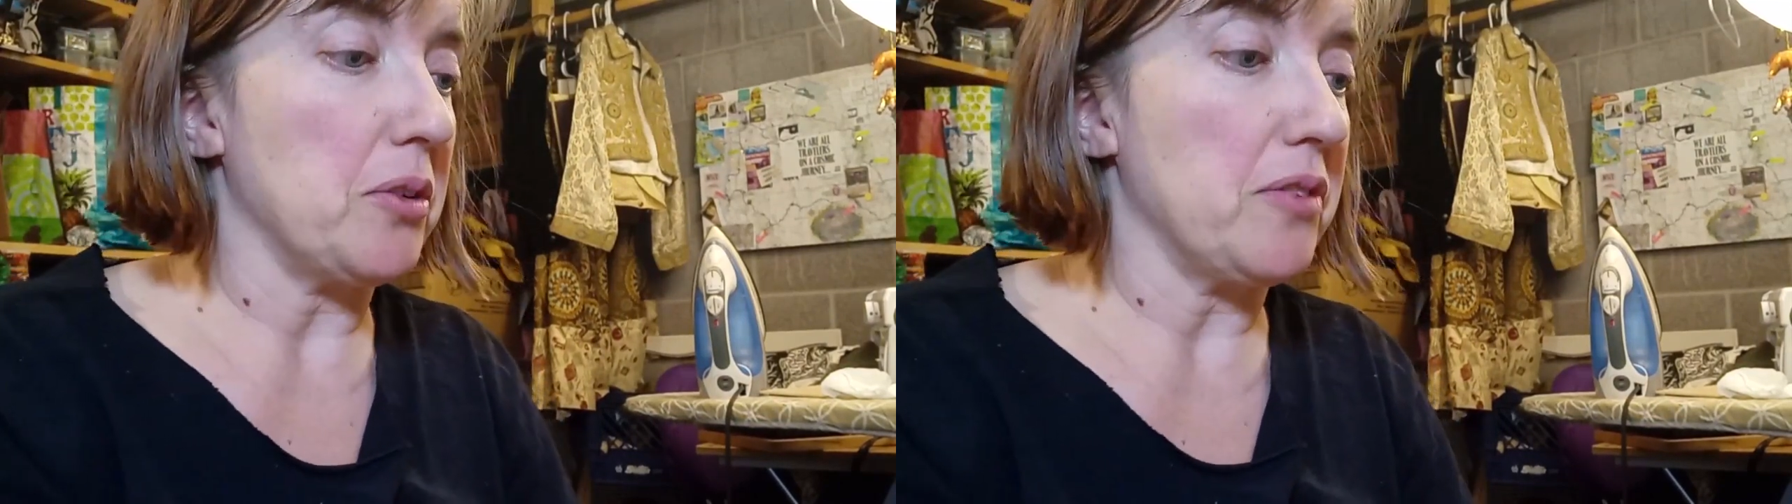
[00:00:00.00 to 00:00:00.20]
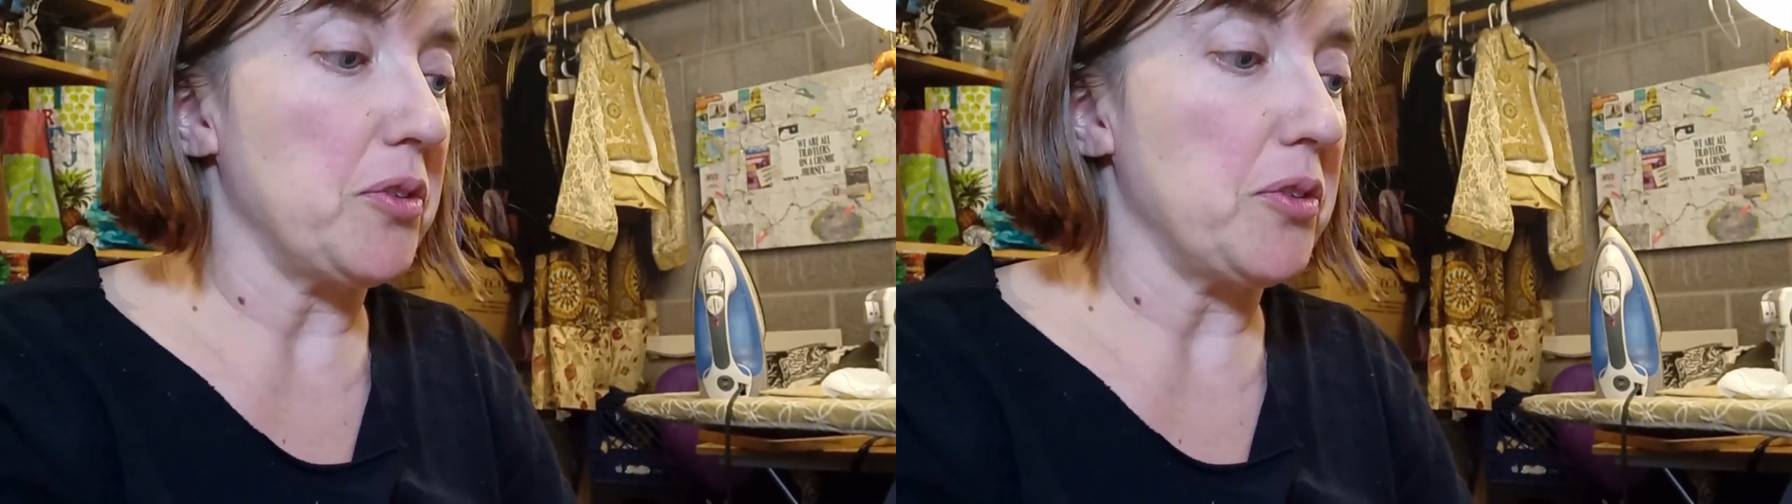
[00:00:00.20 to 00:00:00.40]

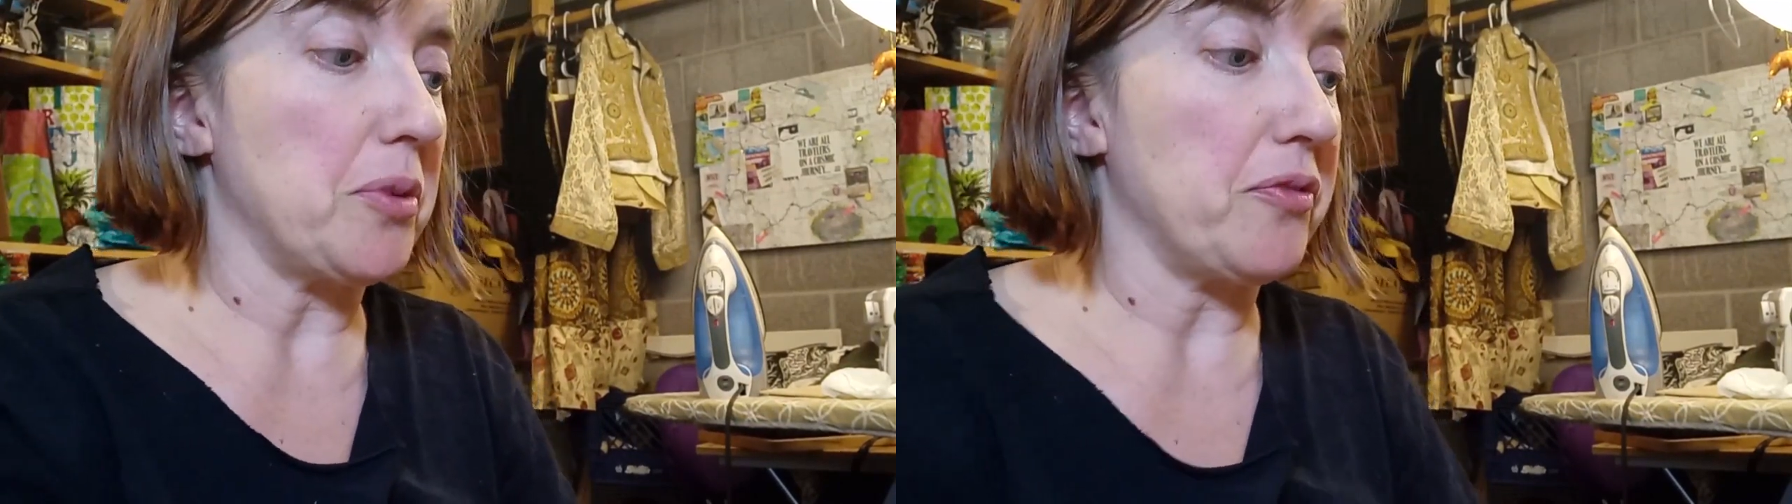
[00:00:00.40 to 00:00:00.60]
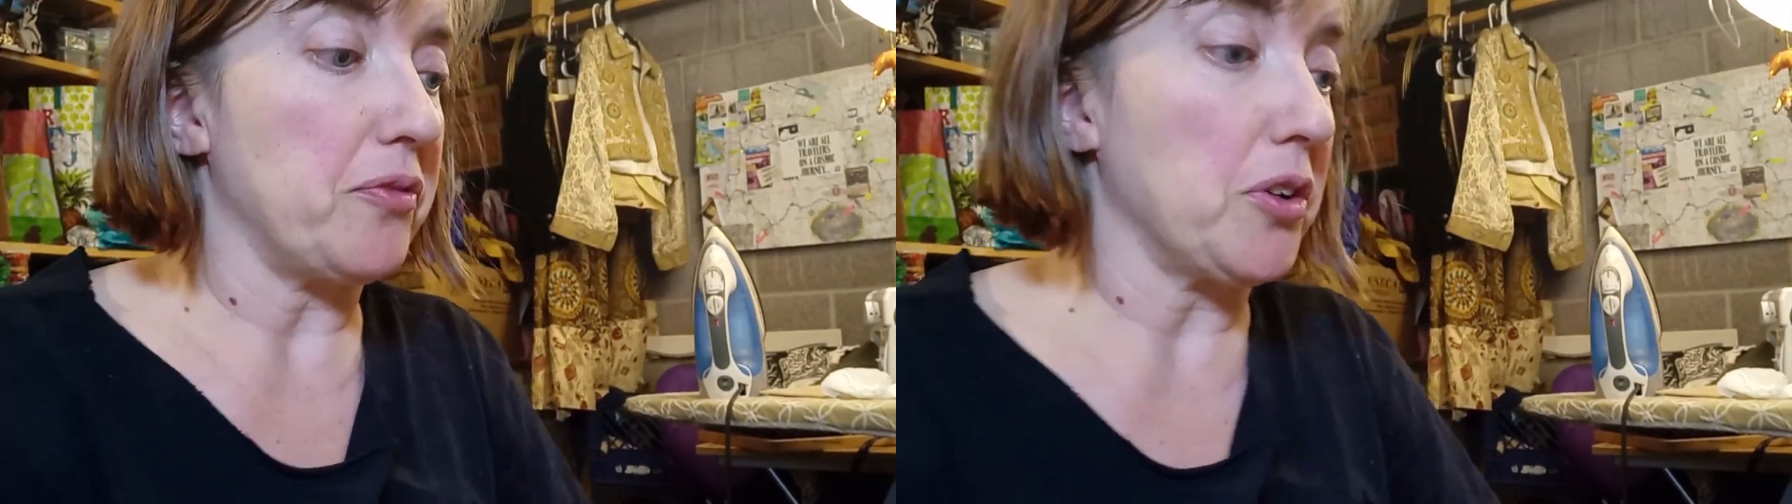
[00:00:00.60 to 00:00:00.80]
or if you'd
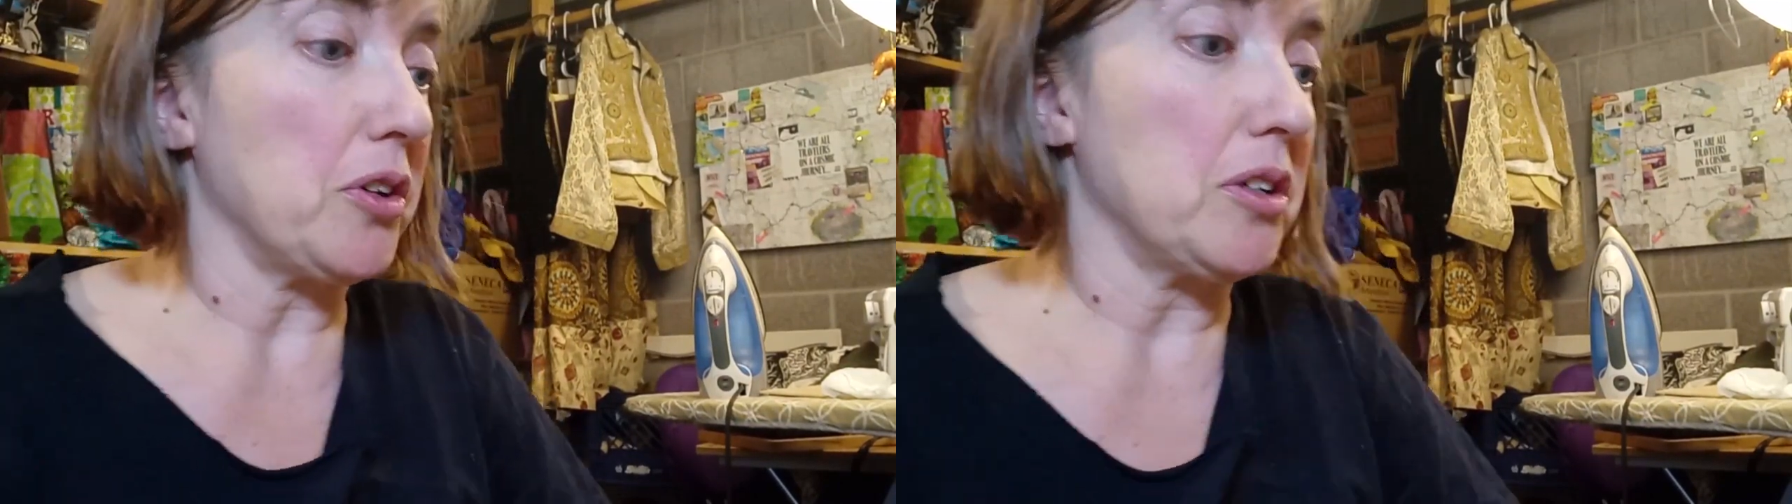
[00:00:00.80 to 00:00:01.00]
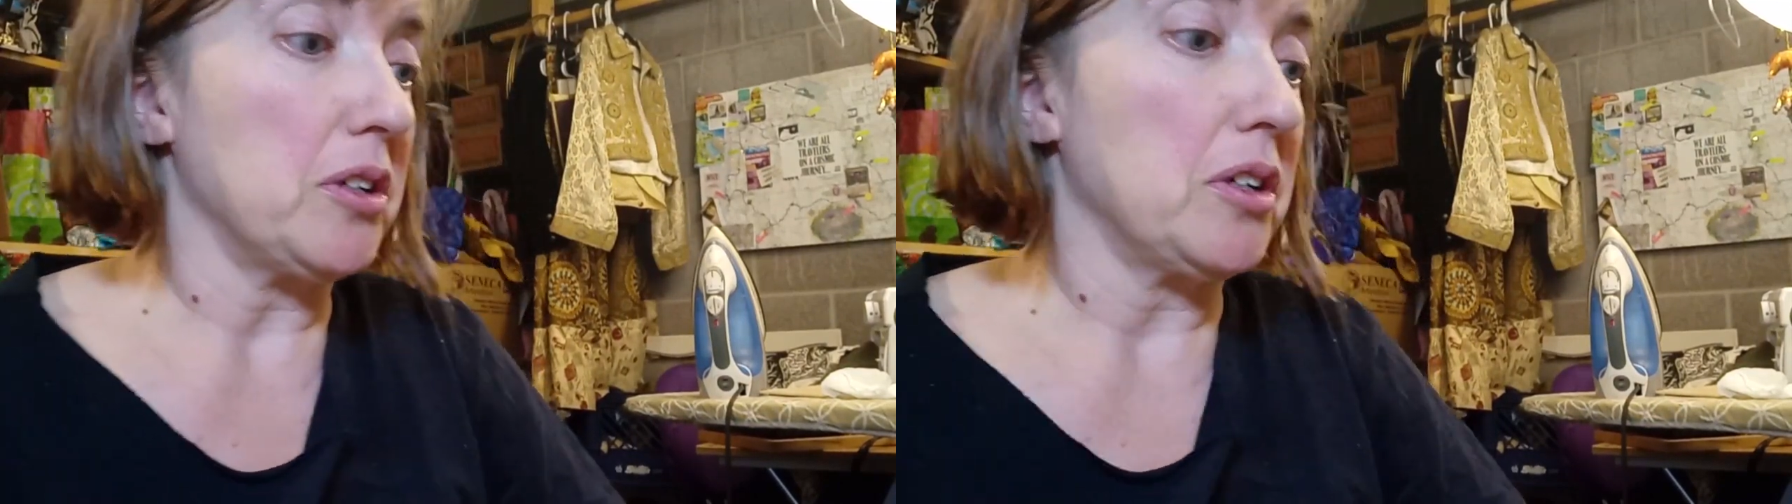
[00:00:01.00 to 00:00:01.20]

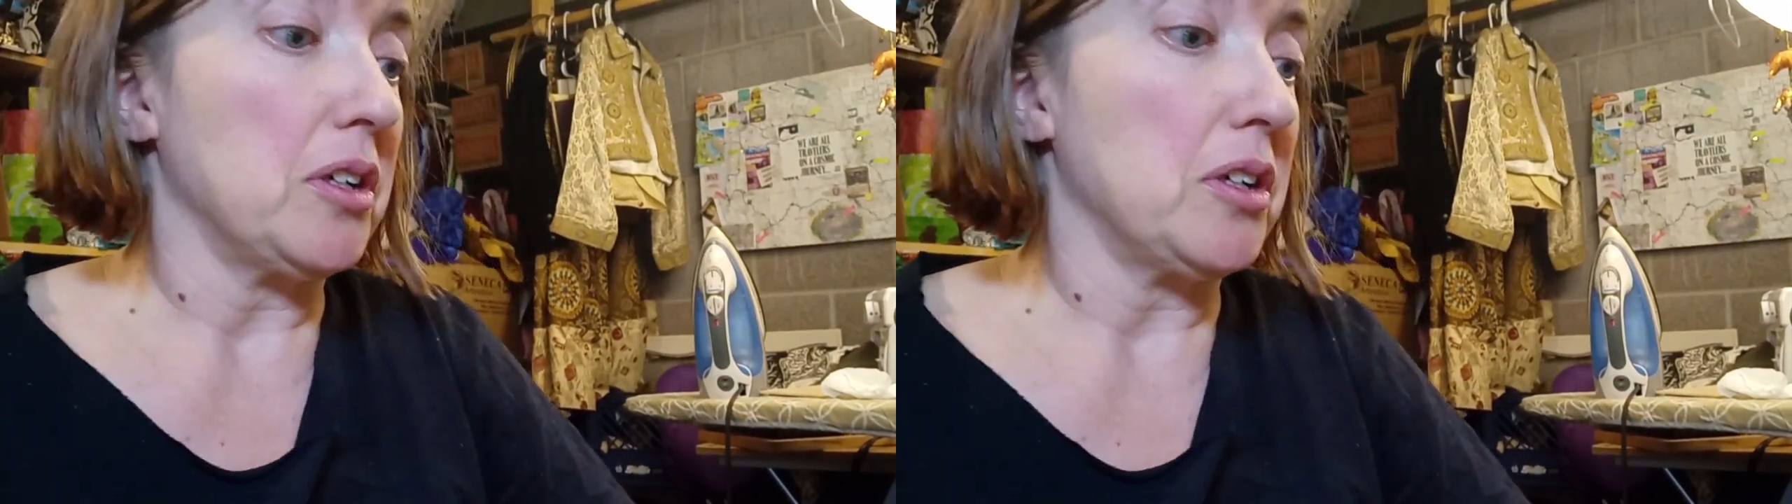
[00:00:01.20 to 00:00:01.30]
prefer